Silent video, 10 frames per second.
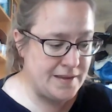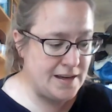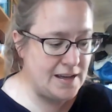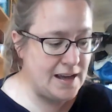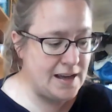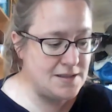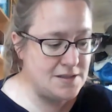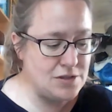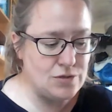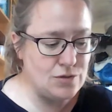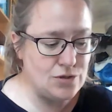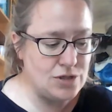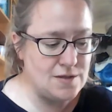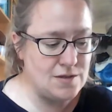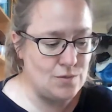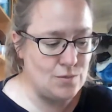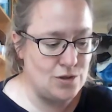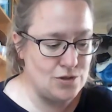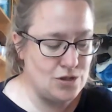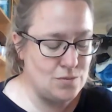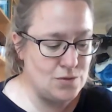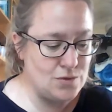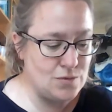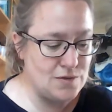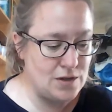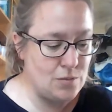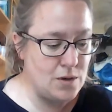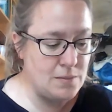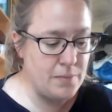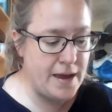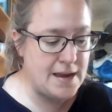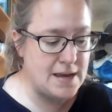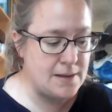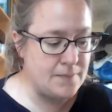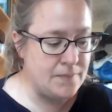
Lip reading: And he handed her not just the watch, but also 1 penny